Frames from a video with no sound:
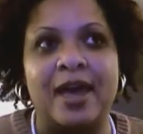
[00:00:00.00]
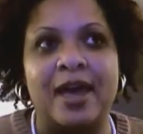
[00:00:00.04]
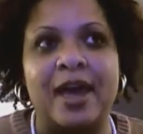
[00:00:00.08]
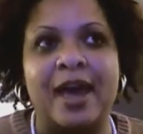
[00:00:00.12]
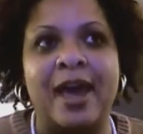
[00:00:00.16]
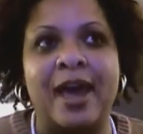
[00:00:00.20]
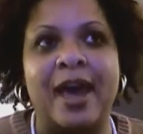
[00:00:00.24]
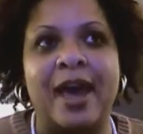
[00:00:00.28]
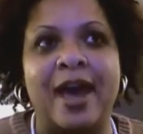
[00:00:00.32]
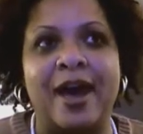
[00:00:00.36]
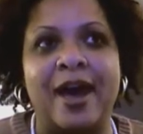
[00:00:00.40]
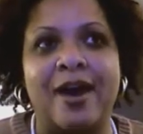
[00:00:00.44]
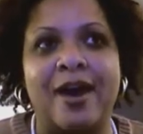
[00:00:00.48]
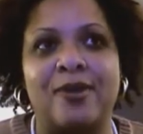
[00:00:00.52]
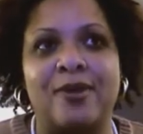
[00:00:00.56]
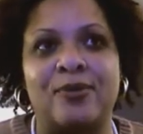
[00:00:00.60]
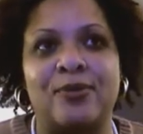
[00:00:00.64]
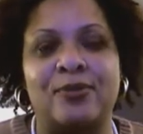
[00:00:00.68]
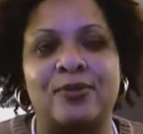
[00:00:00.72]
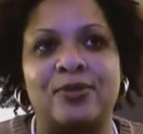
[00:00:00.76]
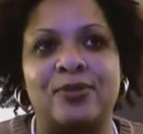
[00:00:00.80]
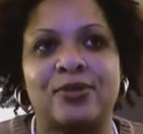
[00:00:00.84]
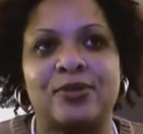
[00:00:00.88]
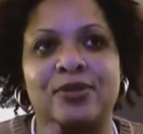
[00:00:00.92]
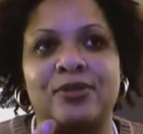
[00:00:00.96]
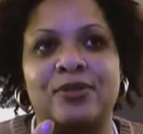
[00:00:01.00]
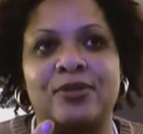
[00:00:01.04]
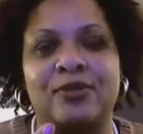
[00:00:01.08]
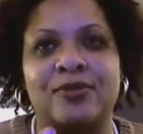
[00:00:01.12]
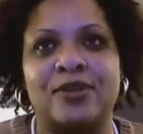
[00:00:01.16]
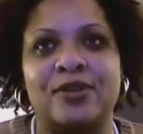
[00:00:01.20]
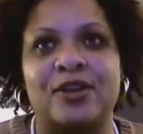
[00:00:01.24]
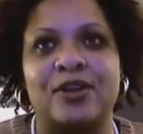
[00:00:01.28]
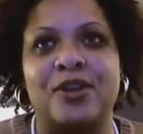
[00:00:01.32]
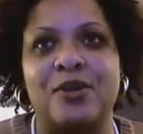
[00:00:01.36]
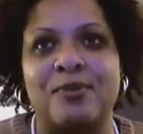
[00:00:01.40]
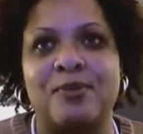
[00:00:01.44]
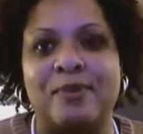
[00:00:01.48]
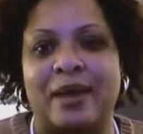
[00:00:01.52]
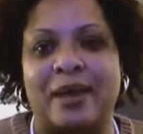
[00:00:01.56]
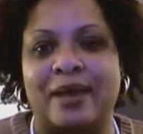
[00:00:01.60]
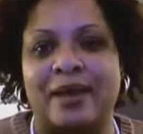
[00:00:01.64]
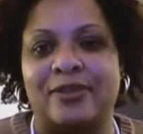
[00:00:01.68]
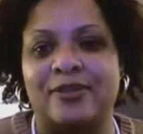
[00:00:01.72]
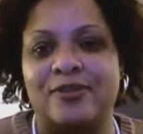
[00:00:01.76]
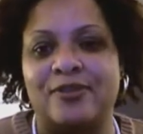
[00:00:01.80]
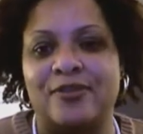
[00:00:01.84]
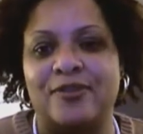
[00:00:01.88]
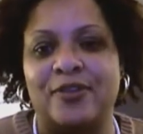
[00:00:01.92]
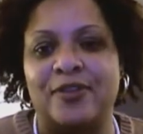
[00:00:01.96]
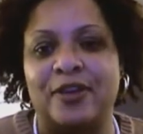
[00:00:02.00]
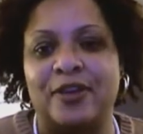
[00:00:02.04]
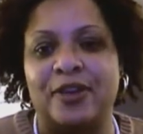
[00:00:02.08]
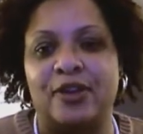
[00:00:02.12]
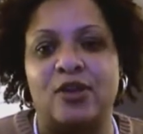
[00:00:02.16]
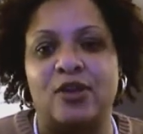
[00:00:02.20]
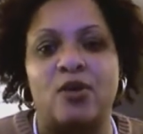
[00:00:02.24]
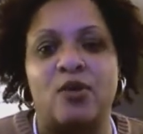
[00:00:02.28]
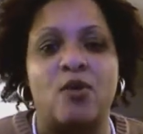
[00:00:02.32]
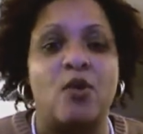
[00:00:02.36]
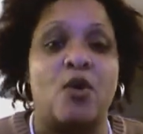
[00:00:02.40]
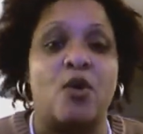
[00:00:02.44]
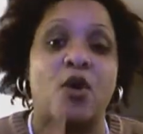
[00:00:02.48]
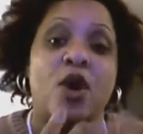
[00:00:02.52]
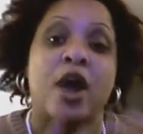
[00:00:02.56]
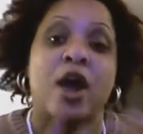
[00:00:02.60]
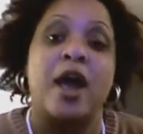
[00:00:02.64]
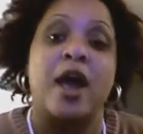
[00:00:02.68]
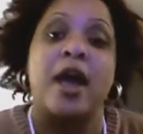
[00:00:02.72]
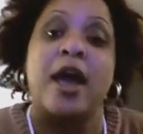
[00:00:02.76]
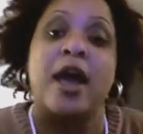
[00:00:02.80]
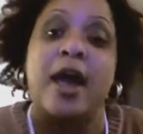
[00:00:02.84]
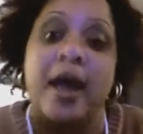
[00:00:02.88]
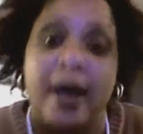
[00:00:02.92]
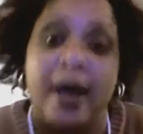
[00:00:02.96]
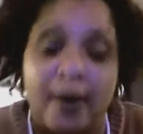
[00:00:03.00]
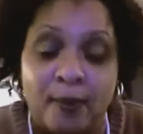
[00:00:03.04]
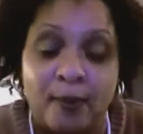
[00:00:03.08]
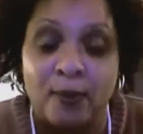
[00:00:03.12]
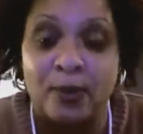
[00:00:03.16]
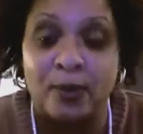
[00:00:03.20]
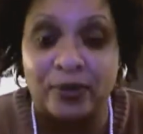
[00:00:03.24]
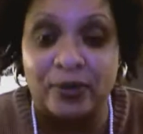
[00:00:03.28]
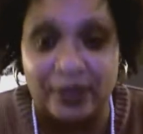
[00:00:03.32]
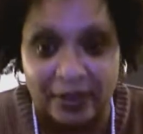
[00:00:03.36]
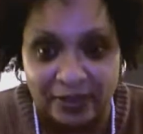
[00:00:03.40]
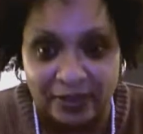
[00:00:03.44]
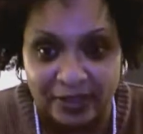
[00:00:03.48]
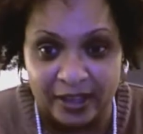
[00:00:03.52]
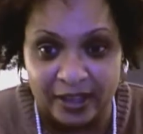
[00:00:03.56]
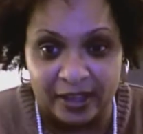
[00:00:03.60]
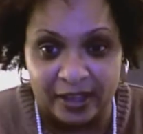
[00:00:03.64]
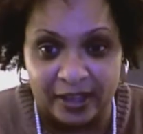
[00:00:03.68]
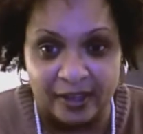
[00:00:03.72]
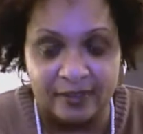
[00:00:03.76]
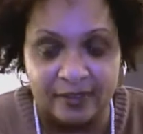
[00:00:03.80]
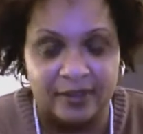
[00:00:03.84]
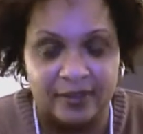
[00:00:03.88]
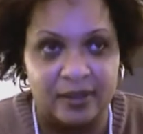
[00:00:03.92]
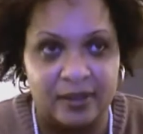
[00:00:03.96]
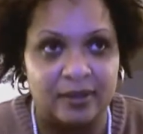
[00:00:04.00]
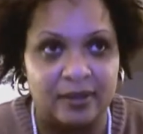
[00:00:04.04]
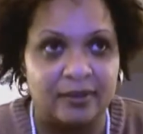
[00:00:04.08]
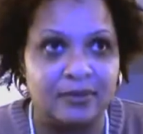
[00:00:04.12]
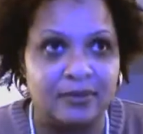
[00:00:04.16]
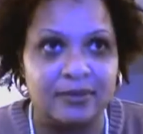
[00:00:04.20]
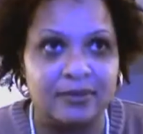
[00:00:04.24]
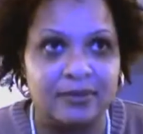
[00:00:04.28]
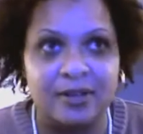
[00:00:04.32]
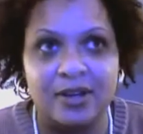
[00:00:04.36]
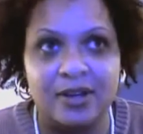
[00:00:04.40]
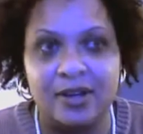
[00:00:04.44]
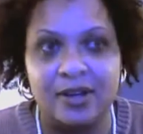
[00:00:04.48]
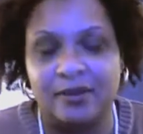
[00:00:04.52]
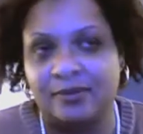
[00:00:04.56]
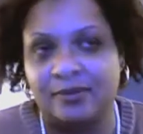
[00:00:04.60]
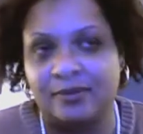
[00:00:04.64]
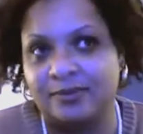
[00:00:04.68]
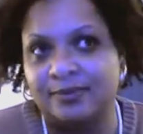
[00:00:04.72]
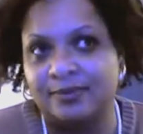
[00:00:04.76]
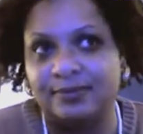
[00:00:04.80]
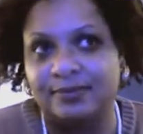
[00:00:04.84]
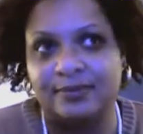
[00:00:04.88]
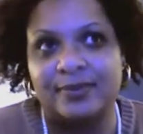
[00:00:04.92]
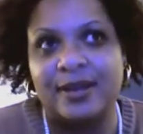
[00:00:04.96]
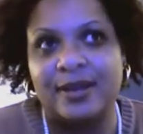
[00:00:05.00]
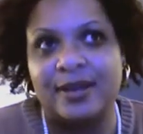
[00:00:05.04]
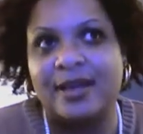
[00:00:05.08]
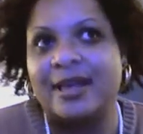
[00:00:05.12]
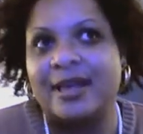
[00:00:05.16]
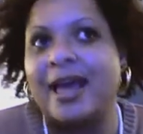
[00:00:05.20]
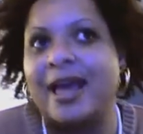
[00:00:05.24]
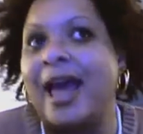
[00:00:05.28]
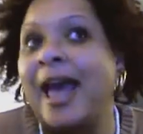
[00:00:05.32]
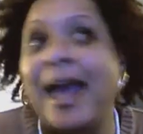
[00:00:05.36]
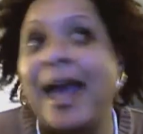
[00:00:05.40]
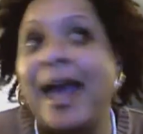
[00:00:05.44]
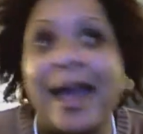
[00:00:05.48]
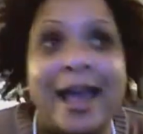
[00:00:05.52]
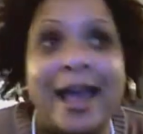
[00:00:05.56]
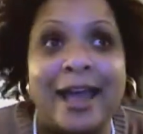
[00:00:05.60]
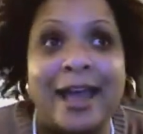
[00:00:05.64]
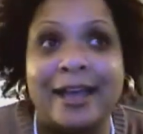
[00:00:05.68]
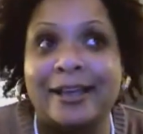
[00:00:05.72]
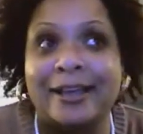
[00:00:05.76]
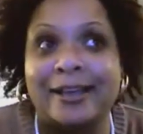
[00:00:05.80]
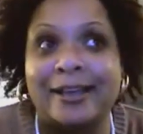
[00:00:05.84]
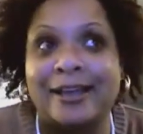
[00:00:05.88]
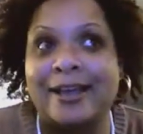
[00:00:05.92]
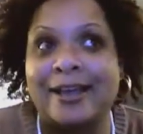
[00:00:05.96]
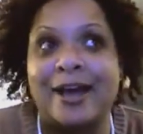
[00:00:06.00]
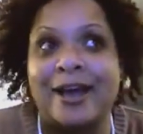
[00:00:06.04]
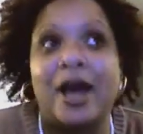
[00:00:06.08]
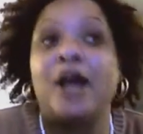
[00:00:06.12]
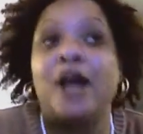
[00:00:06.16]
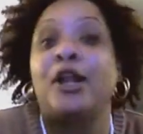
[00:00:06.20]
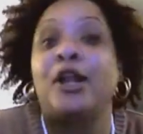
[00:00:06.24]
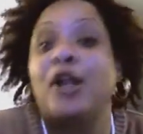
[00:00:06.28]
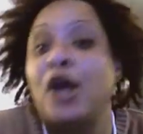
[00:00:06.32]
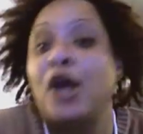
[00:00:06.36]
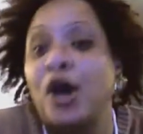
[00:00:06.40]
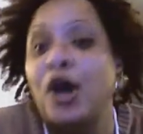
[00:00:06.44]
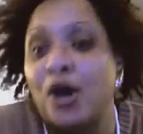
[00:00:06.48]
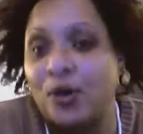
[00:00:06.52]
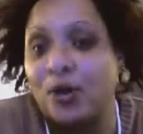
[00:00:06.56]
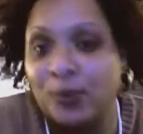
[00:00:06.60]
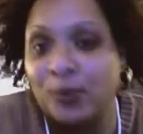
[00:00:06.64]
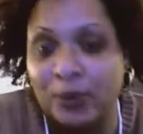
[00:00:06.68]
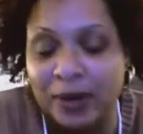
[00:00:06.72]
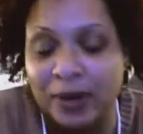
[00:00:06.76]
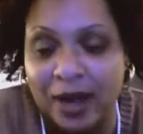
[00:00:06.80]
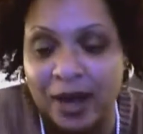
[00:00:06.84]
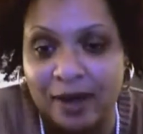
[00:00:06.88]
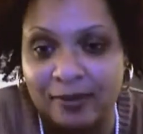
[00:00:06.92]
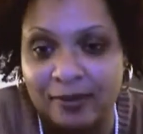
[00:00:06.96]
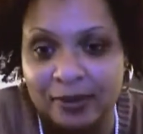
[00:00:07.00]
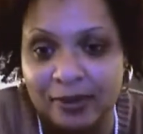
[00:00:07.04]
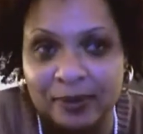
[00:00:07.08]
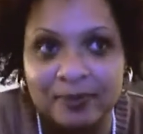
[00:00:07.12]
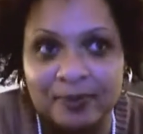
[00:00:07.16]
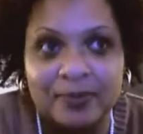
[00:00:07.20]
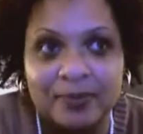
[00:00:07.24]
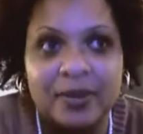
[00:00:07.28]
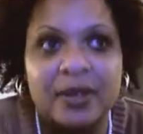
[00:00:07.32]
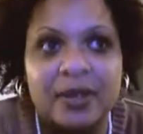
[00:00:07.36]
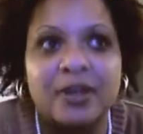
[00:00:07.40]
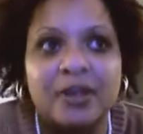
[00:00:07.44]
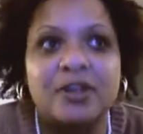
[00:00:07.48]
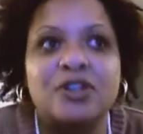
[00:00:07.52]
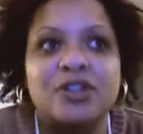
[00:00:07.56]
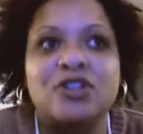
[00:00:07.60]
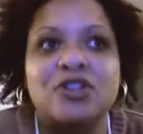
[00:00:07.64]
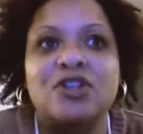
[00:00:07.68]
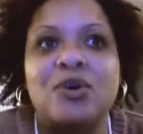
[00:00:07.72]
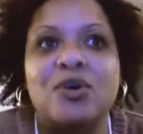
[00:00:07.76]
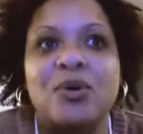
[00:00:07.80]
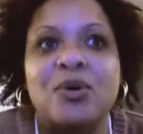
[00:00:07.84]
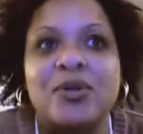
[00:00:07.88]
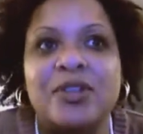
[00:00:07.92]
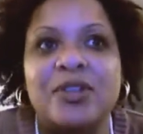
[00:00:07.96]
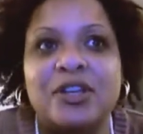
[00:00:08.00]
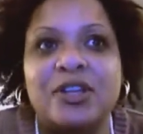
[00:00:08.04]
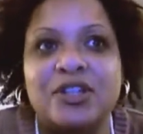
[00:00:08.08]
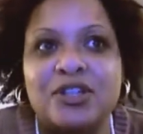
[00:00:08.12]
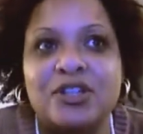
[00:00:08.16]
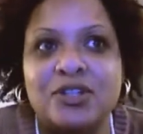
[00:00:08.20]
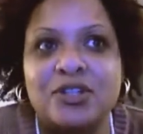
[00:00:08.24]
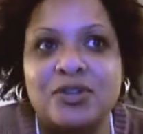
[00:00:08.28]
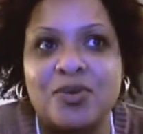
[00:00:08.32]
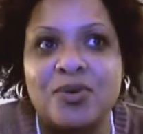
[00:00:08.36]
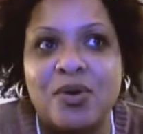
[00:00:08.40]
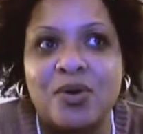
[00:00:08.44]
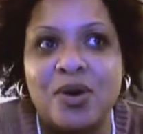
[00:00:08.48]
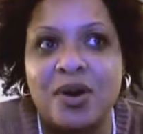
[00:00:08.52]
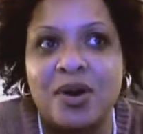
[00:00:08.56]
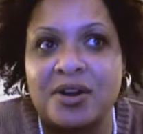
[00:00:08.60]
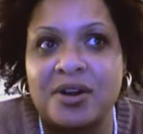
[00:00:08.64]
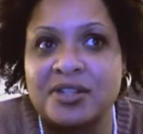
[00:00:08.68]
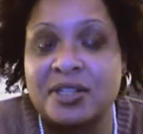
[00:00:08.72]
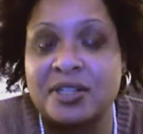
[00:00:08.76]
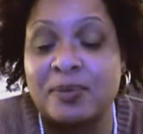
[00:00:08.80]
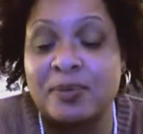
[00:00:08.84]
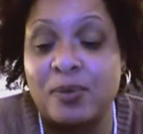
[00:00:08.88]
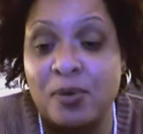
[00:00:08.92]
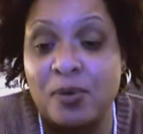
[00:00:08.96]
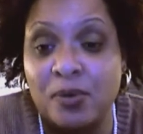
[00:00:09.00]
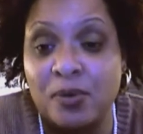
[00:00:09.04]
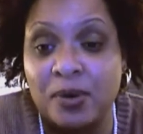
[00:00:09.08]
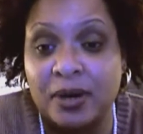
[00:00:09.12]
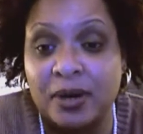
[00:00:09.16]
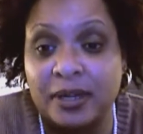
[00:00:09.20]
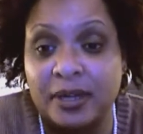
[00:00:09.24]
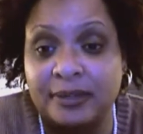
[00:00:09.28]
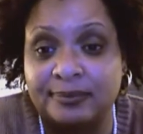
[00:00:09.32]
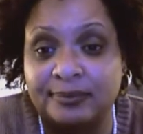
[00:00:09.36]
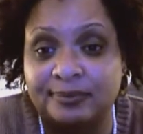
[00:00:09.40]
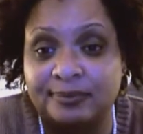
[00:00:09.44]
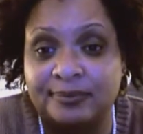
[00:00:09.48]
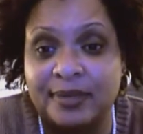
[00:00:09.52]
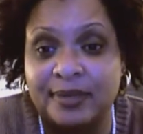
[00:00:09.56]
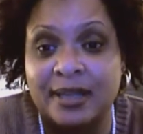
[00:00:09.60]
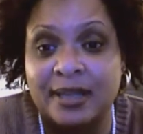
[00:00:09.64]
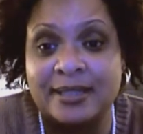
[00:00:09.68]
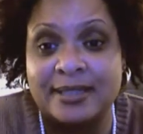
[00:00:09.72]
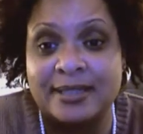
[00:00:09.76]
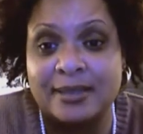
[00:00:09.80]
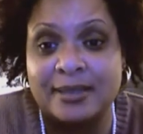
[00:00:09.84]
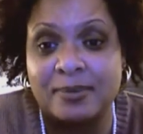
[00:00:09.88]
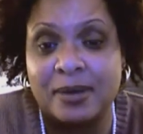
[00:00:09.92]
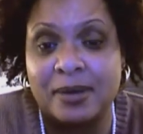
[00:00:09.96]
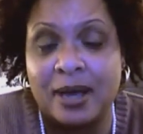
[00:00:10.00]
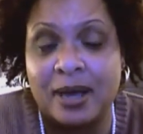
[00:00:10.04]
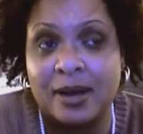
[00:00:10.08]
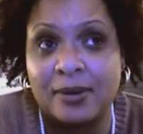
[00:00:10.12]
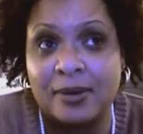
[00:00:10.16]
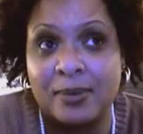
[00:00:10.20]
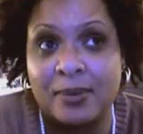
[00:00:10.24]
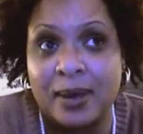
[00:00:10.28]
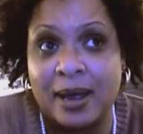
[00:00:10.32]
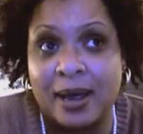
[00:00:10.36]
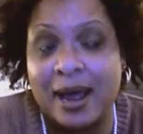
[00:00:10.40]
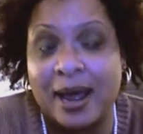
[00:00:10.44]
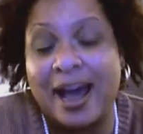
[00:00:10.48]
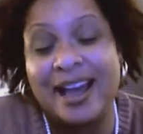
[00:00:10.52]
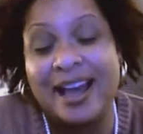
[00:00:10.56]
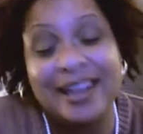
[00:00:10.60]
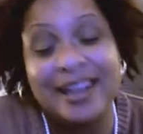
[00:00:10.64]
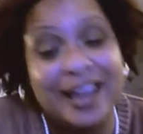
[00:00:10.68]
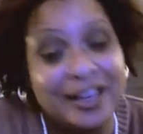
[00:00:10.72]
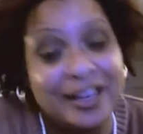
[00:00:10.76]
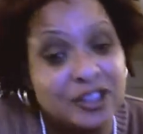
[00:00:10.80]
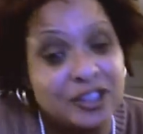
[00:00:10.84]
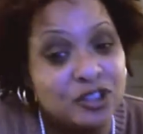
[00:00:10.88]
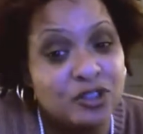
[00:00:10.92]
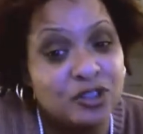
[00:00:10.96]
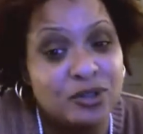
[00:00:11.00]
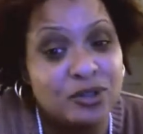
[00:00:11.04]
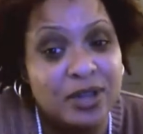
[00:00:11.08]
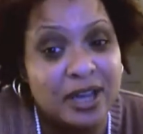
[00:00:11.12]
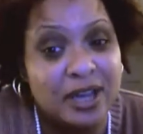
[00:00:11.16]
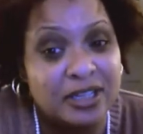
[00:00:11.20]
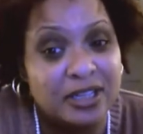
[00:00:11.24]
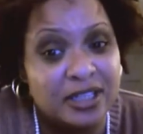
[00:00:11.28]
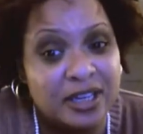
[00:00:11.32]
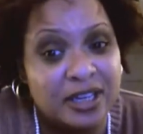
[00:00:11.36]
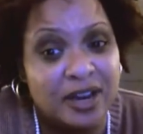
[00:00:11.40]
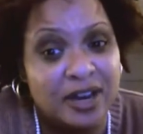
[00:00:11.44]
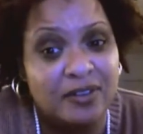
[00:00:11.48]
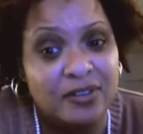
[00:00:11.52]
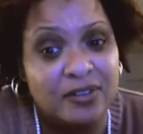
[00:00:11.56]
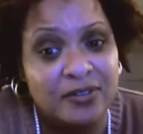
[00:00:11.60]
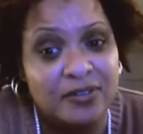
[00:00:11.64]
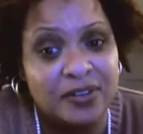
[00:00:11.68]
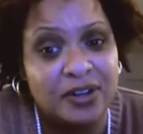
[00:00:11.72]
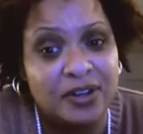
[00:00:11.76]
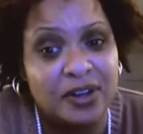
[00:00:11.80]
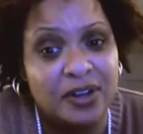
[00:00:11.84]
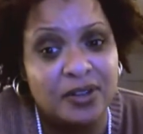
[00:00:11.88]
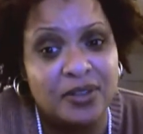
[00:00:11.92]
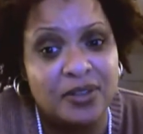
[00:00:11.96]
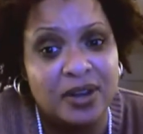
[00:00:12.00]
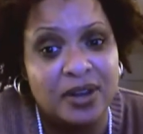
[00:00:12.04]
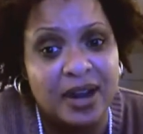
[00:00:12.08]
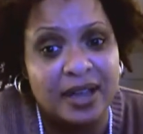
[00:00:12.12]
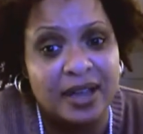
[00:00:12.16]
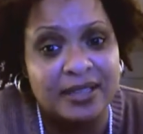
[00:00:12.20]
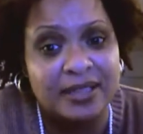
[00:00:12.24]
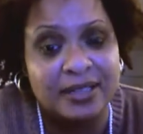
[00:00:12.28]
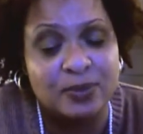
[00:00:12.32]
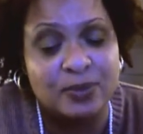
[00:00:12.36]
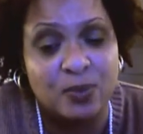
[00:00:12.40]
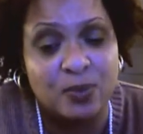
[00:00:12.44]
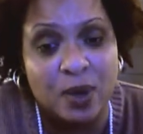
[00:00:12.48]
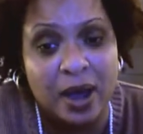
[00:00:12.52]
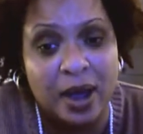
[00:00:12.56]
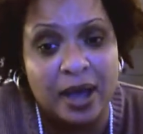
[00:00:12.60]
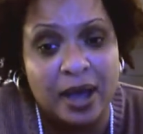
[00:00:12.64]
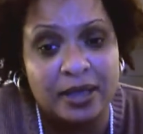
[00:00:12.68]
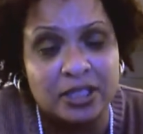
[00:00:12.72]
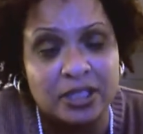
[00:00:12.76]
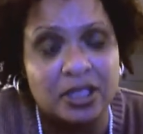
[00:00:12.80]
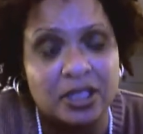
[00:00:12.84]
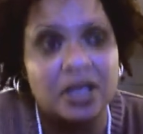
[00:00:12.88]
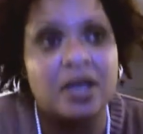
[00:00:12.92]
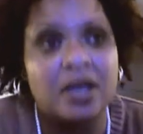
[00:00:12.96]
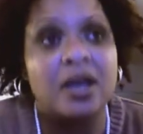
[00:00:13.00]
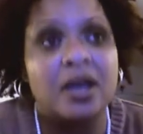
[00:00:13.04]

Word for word: how the video made them feel or what they think of it, you know, hey, hello, whatever, showing that you are supporting in some kind of way. I like to do that to every video that I watch.